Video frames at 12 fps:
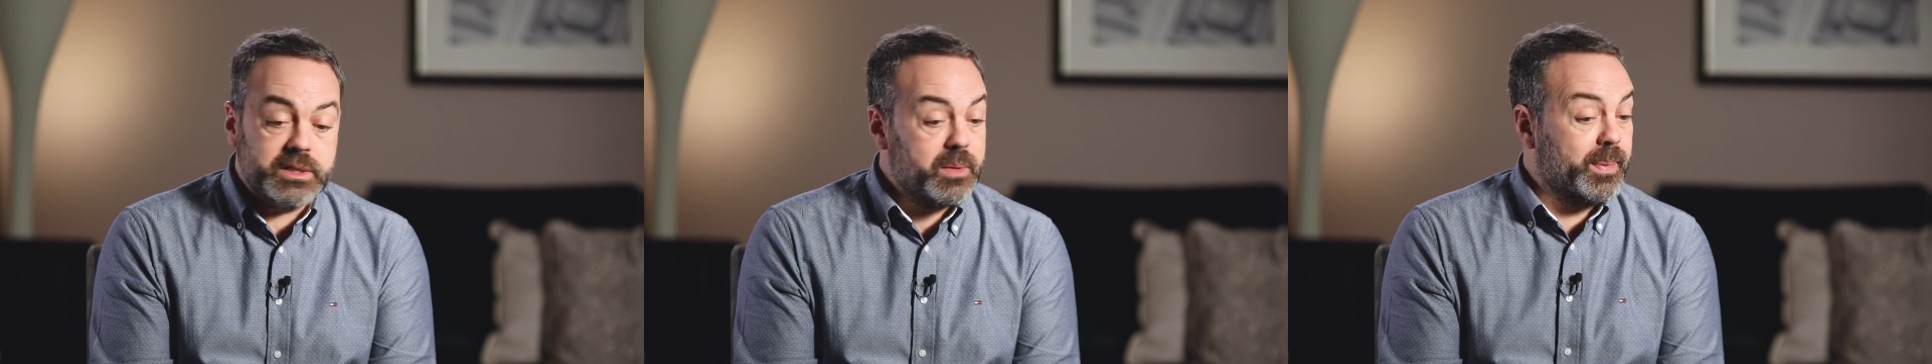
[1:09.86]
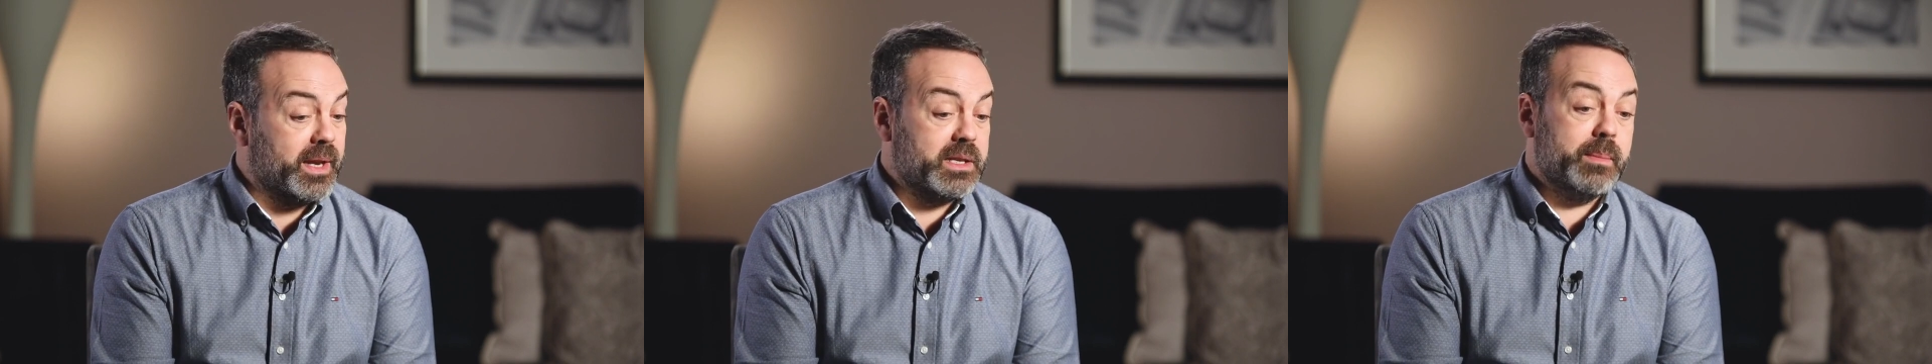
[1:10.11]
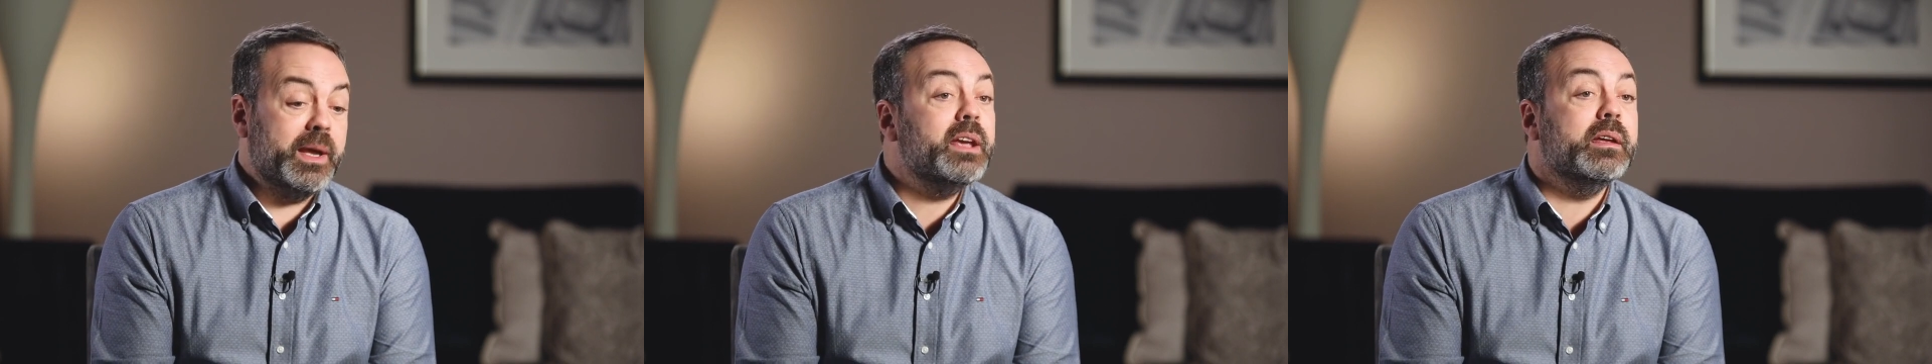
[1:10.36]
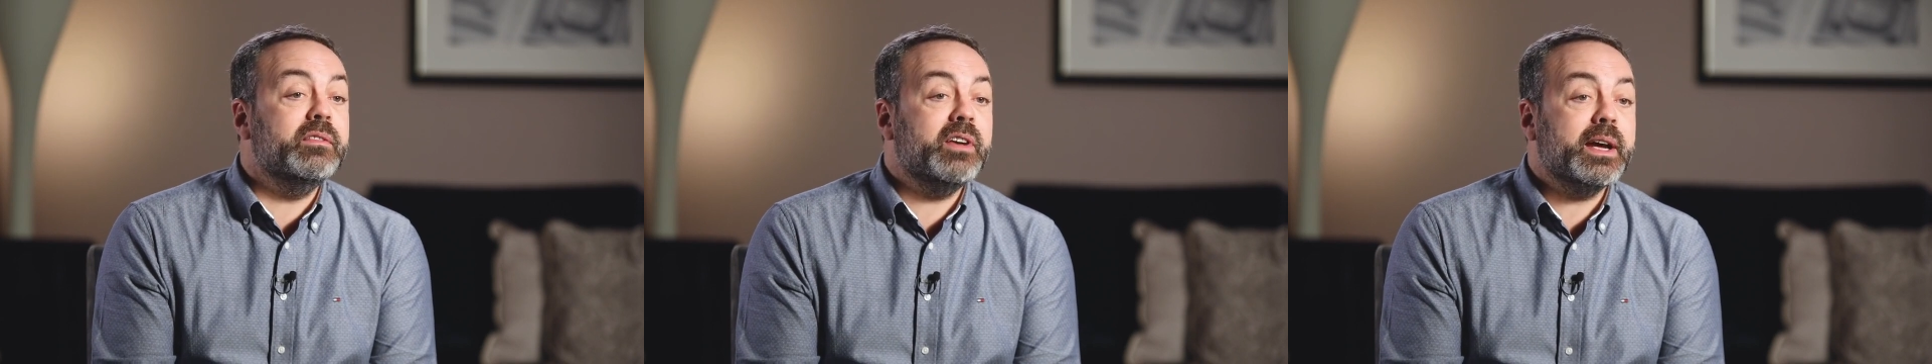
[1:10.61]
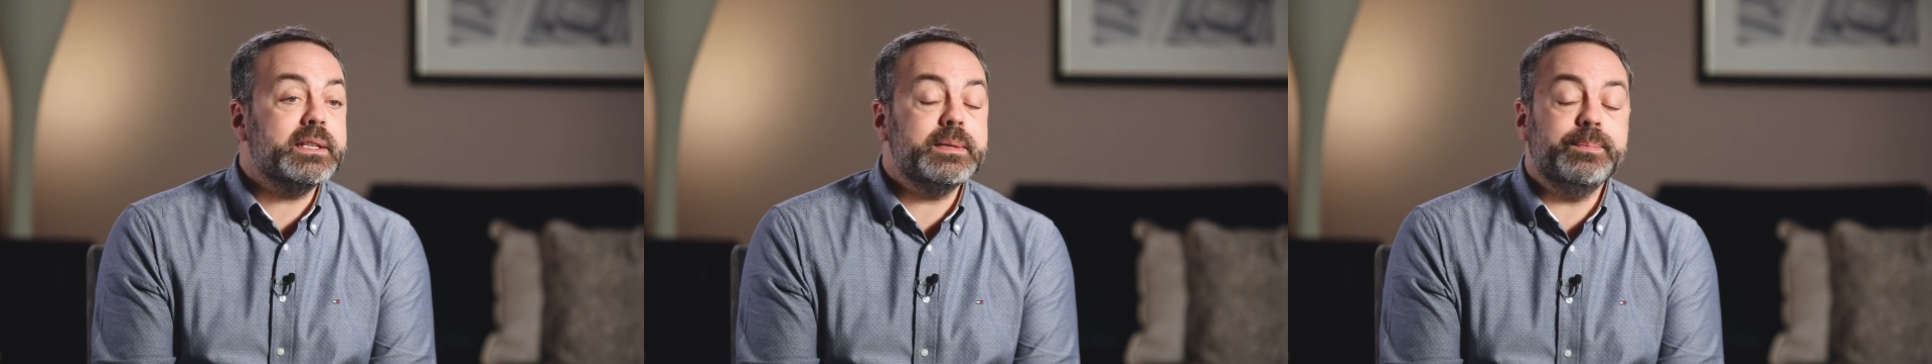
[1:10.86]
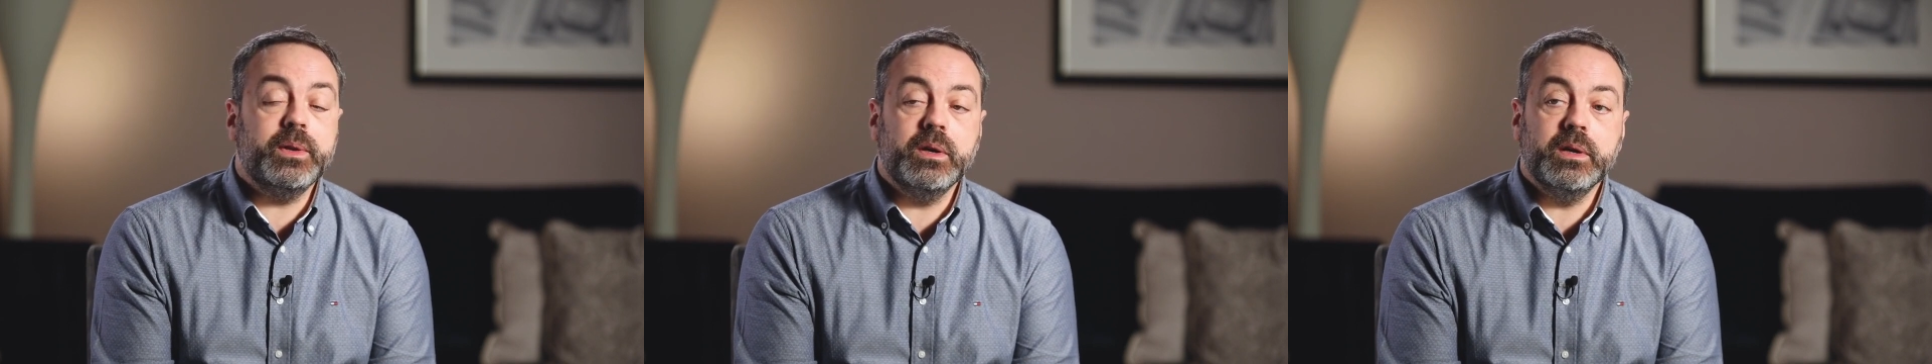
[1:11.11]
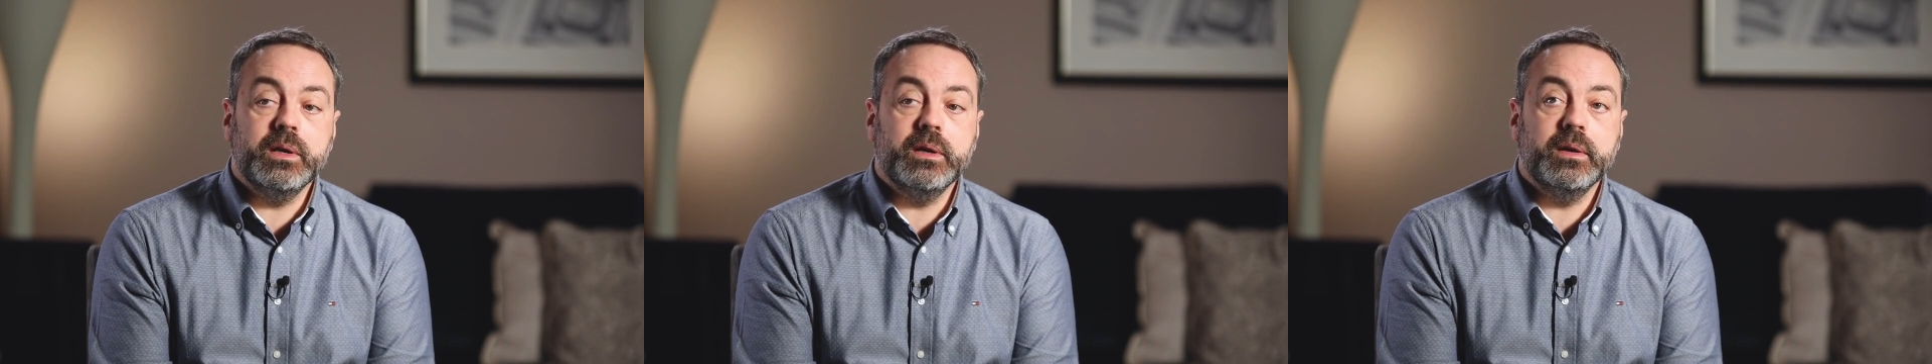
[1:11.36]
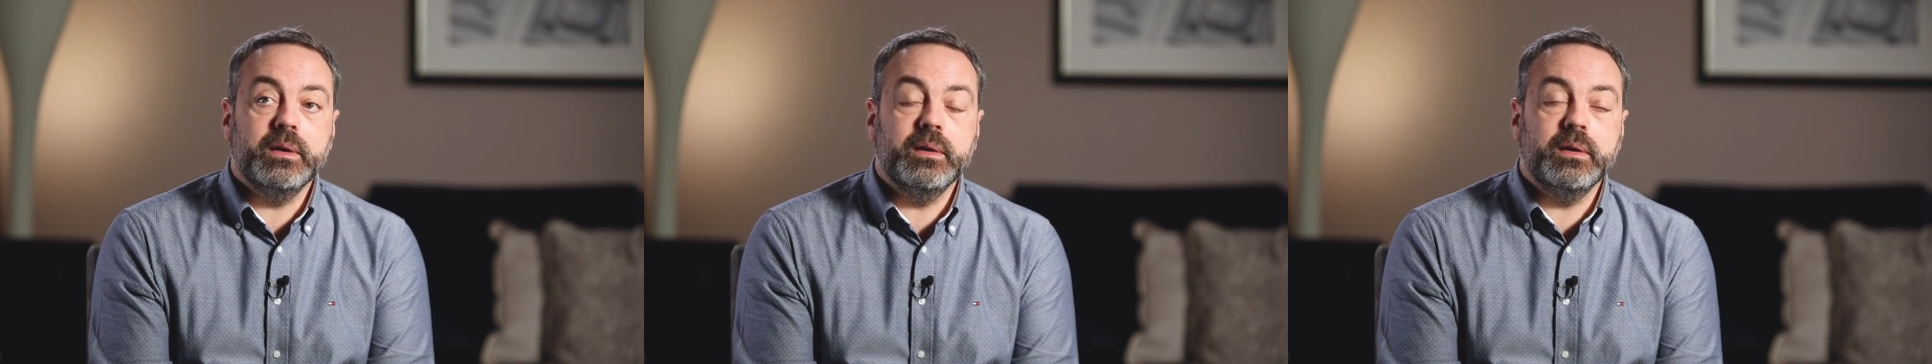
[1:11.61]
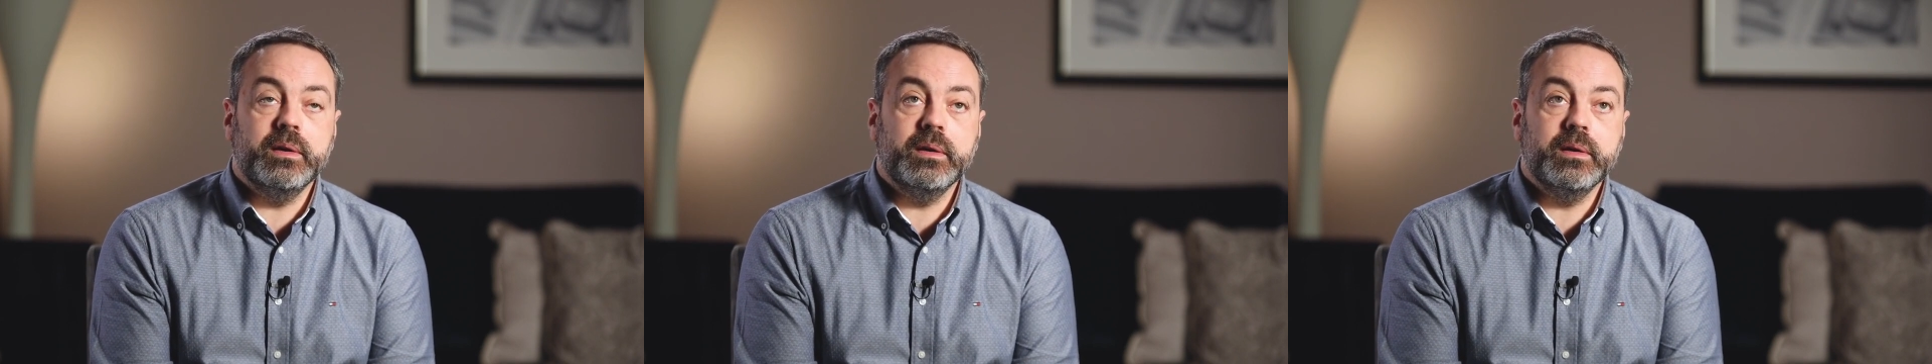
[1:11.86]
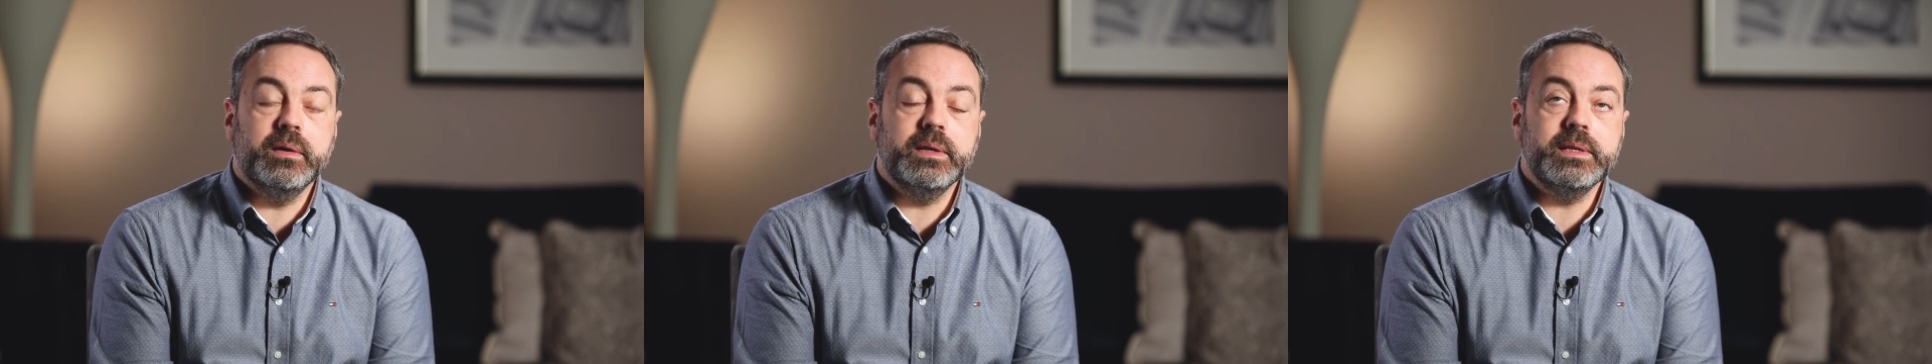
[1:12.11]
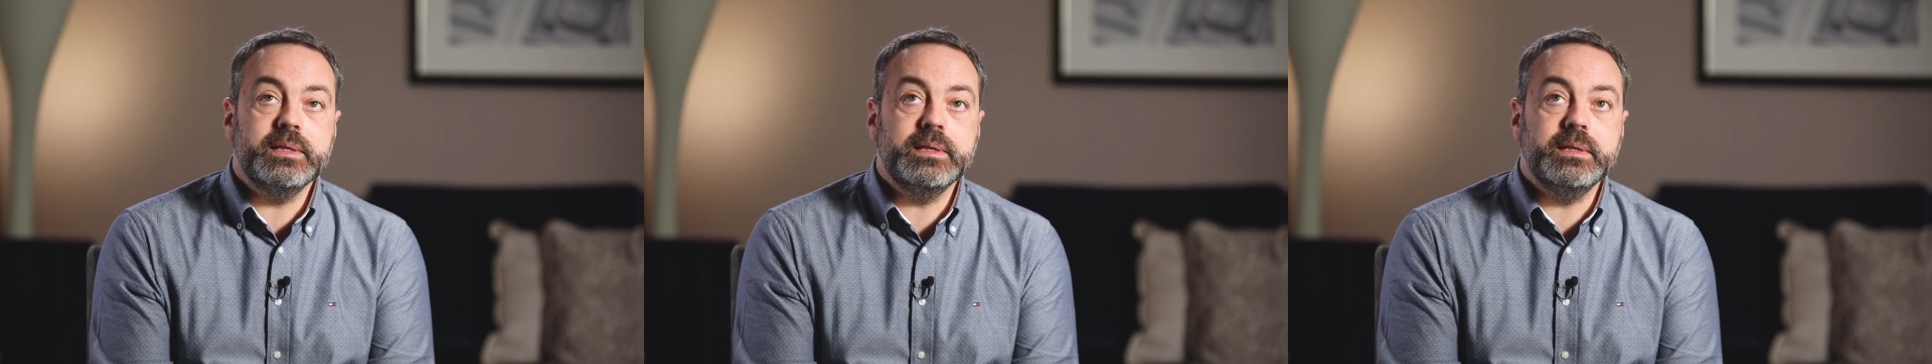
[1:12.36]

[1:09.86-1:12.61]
the pandemic, in fact, and